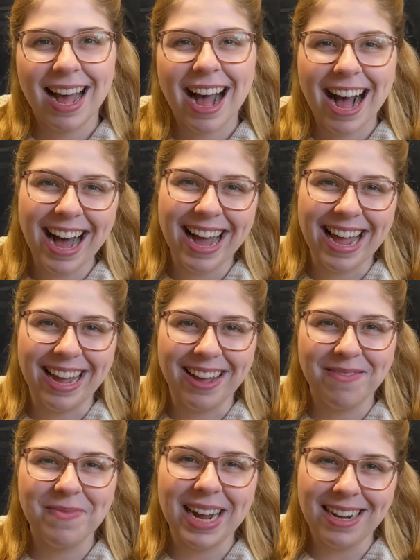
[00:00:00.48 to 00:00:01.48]
Hi,
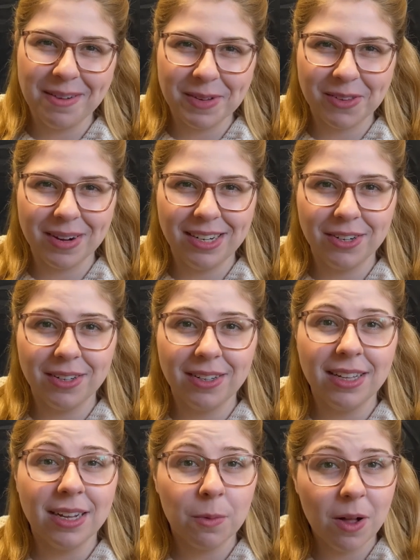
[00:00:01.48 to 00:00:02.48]
my name is Rachel
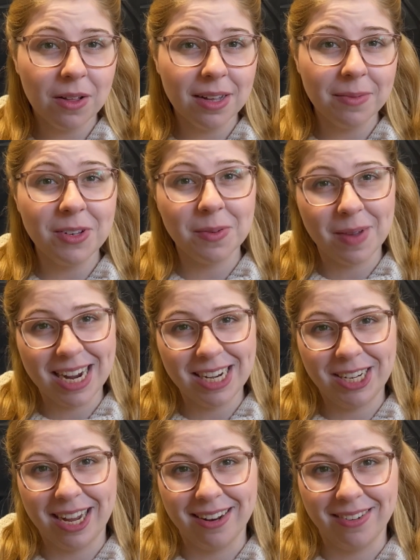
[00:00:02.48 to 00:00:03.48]
and welcome to my
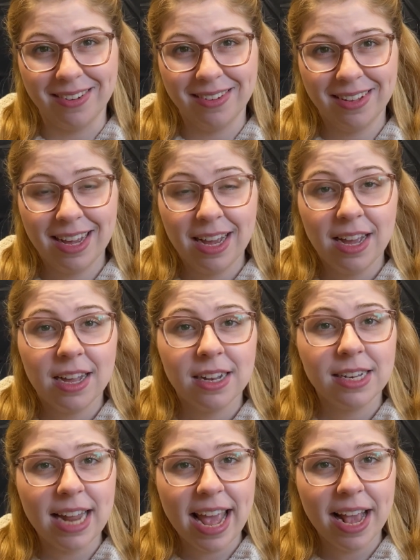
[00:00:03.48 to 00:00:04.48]
channel.
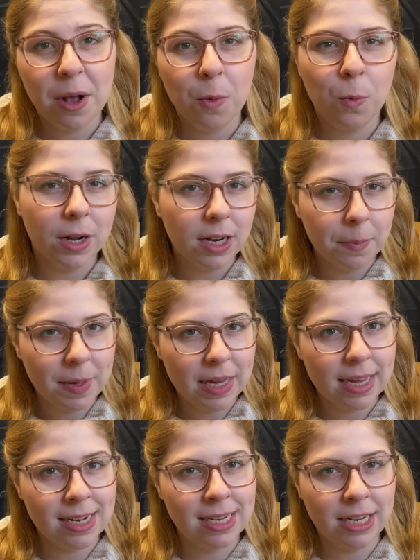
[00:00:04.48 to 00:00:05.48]
Today, we're gonna be
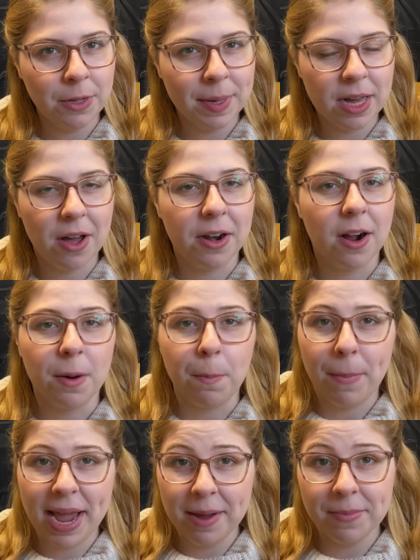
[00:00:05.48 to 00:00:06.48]
continuing on our
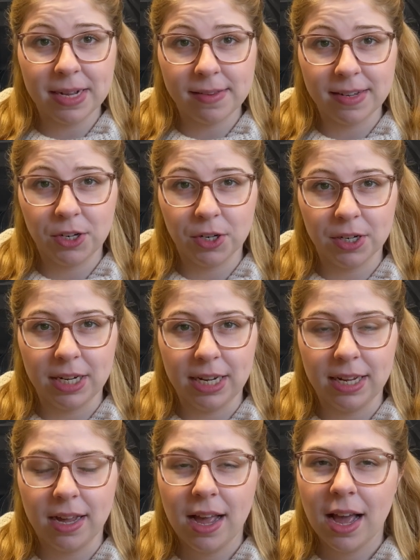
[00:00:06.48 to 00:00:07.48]
paint mixing
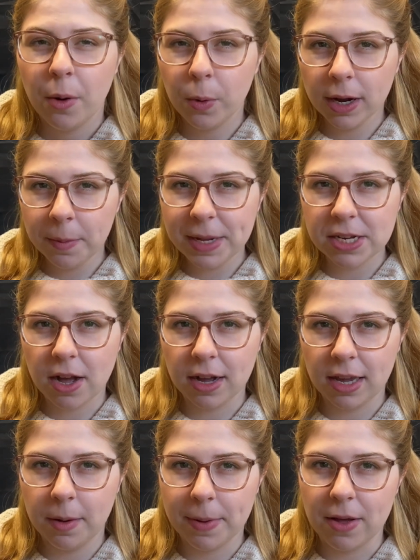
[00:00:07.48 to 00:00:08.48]
journey. We're gonna be
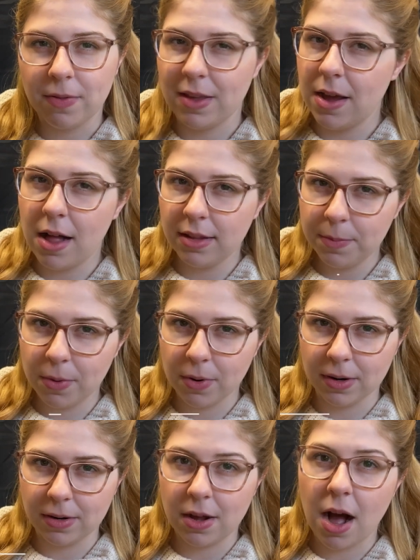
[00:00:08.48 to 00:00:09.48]
talking about the
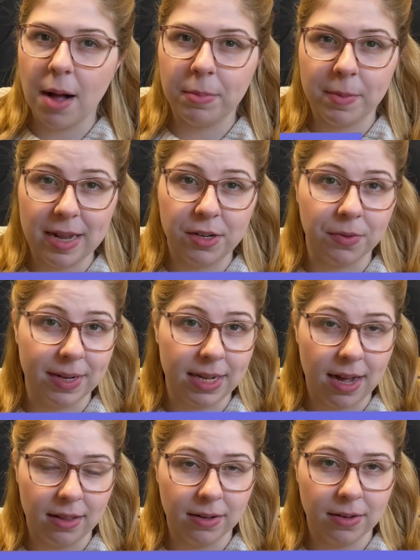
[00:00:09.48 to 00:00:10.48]
all-important complementary
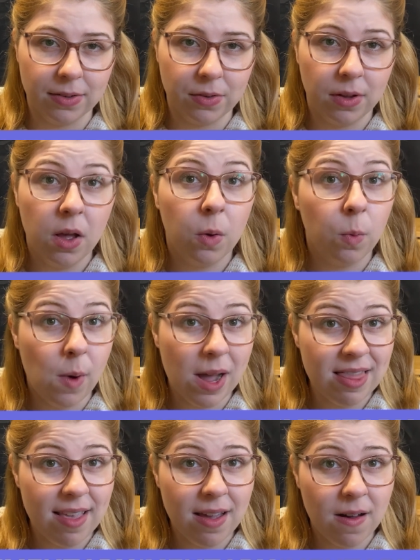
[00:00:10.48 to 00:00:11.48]
colors,
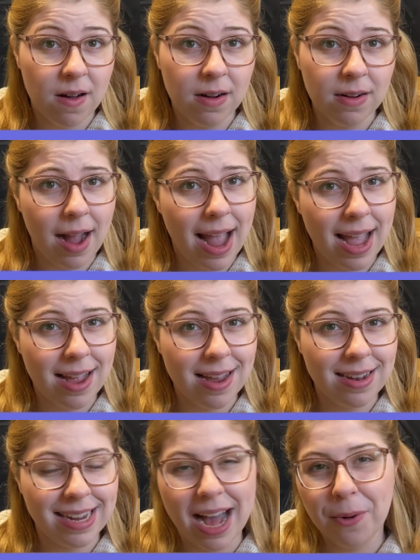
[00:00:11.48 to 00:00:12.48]
what they are
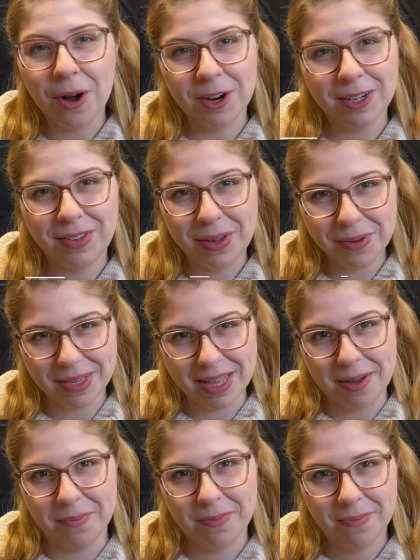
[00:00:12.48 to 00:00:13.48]
and how artists use
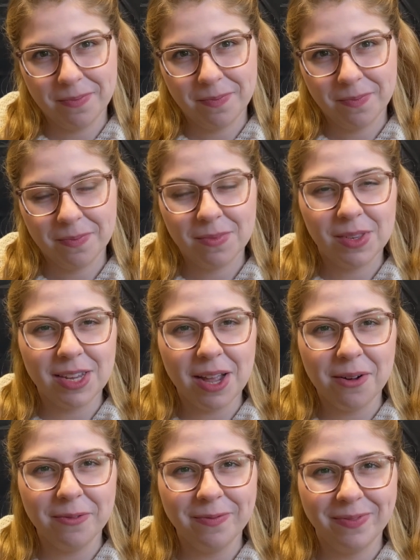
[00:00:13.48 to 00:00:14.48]
them.
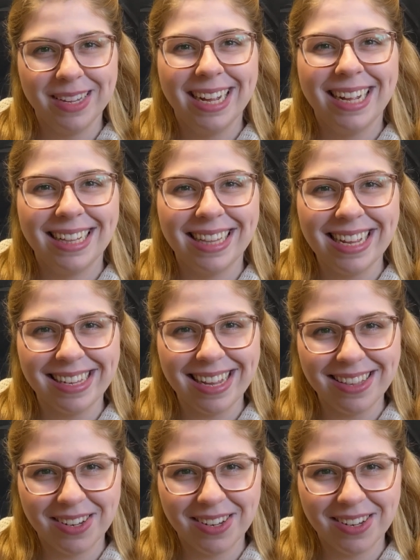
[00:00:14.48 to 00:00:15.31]
So, let's get